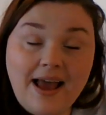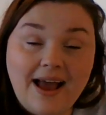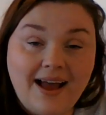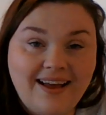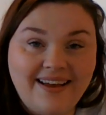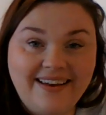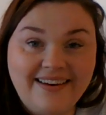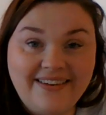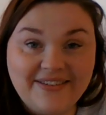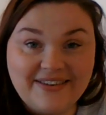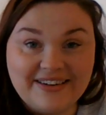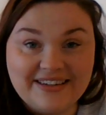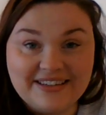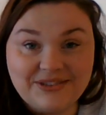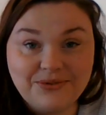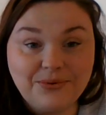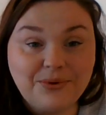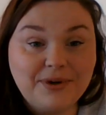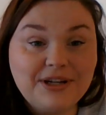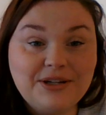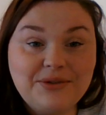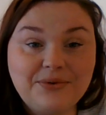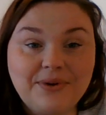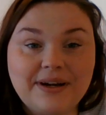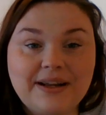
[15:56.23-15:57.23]
Anyway,
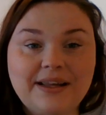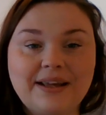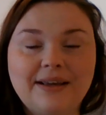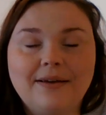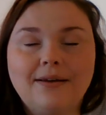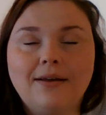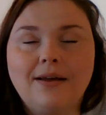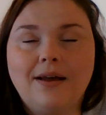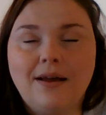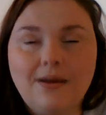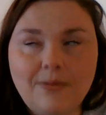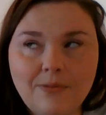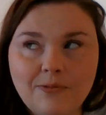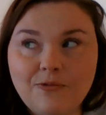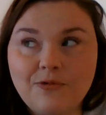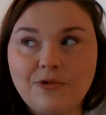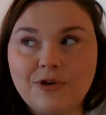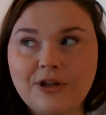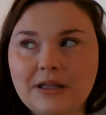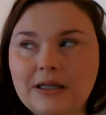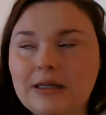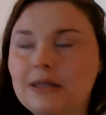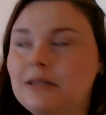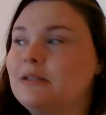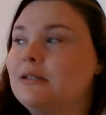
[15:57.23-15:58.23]
2020. I'm
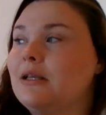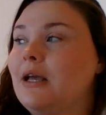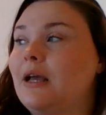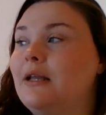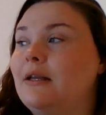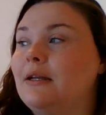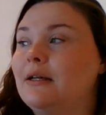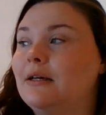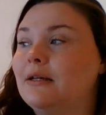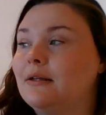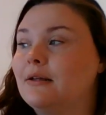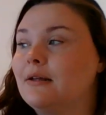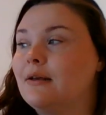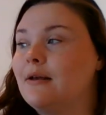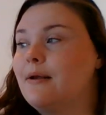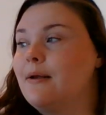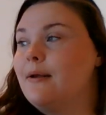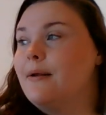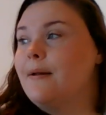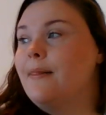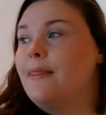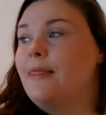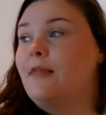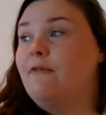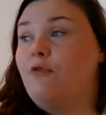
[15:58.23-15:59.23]
really excited.
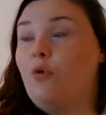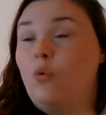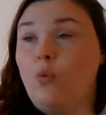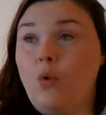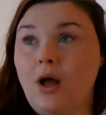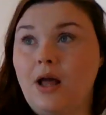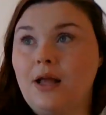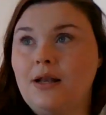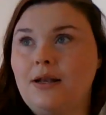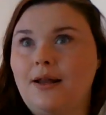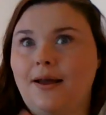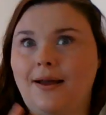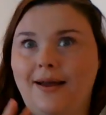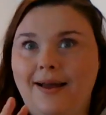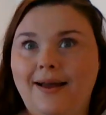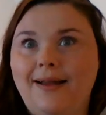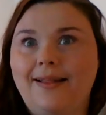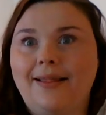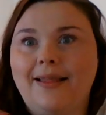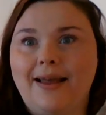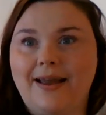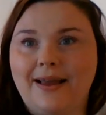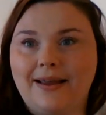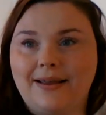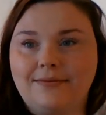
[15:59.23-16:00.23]
For one, I
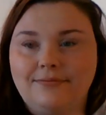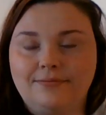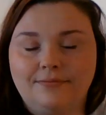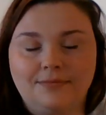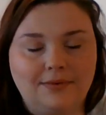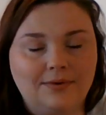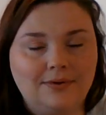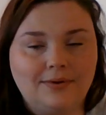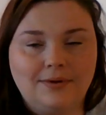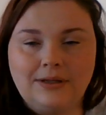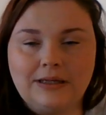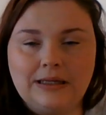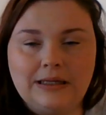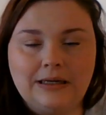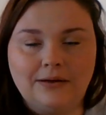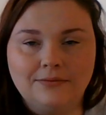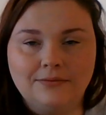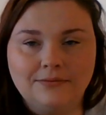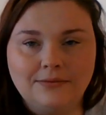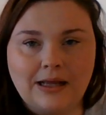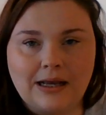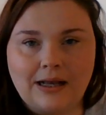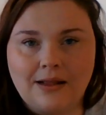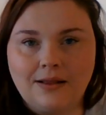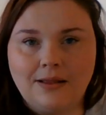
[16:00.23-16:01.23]
like, you know,
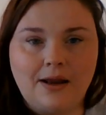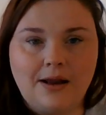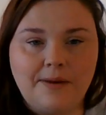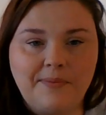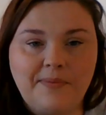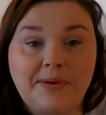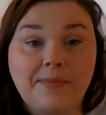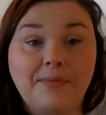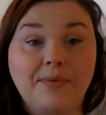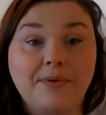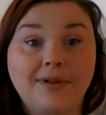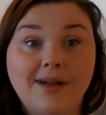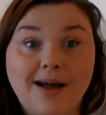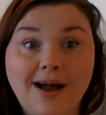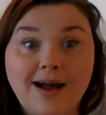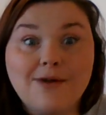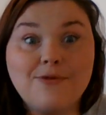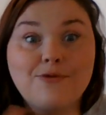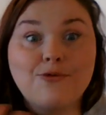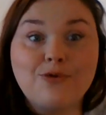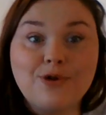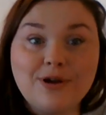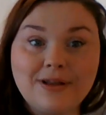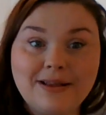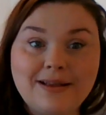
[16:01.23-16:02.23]
like a lot of people, I
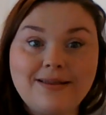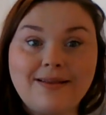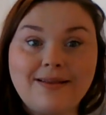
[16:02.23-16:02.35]
really